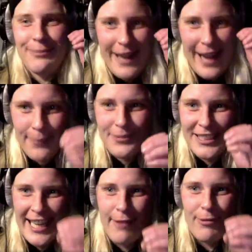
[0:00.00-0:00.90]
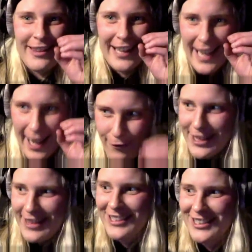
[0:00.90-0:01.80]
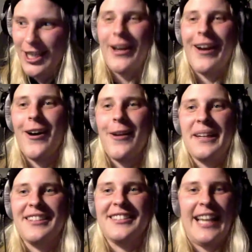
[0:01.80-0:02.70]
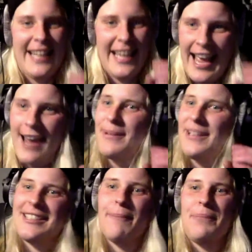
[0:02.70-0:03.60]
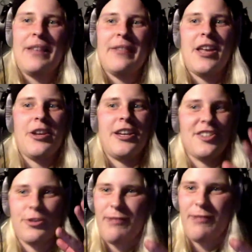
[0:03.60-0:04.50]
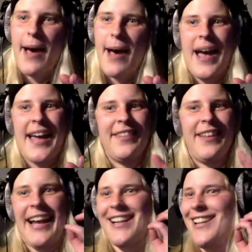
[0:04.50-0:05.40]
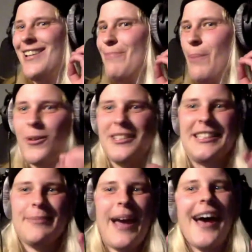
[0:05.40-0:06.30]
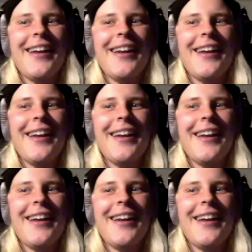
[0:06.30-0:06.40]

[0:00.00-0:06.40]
up to date with like everything that's going on, because like there can be something that you can just grab and like post about, you